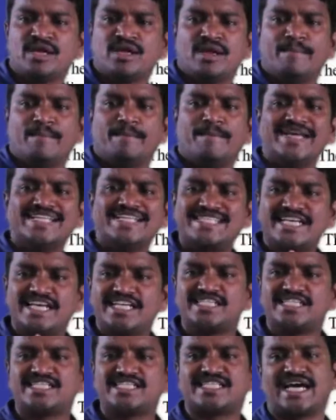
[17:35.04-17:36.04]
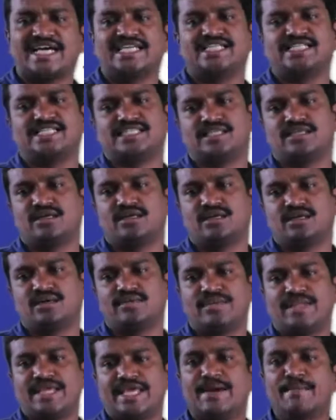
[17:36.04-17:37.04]
message size.
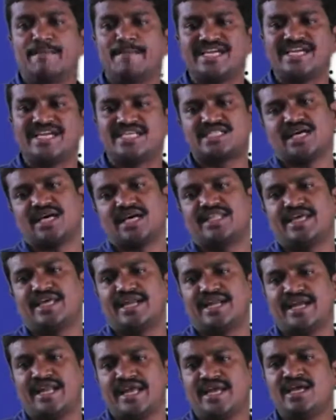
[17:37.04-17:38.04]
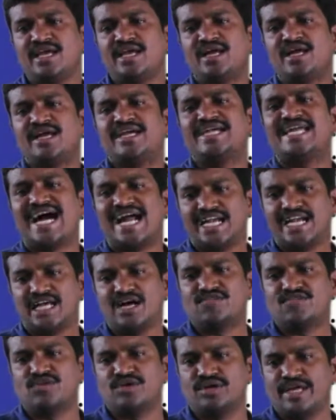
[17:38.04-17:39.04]
M bits are there in a data
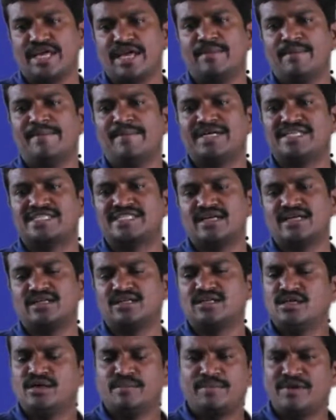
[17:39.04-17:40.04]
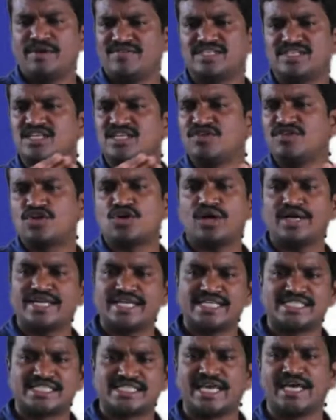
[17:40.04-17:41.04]
word. M bits are, previously we call it
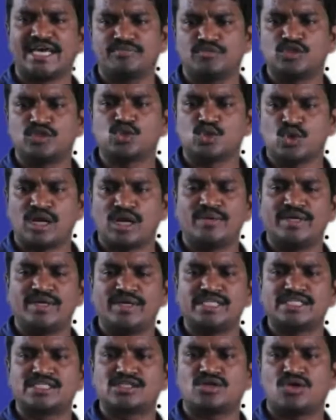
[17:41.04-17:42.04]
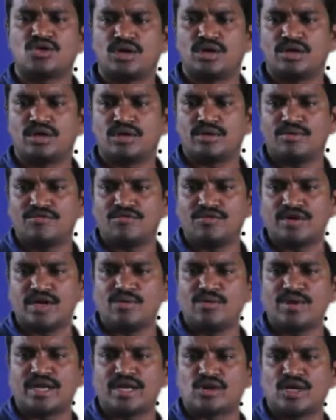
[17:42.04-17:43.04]
as k. So now
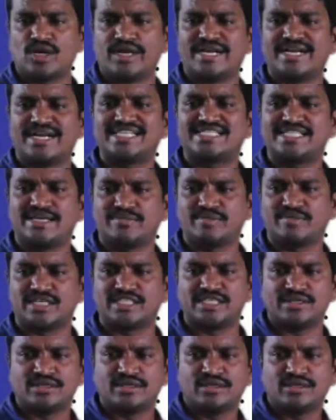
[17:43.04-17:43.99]
we are calling it as m, that's it.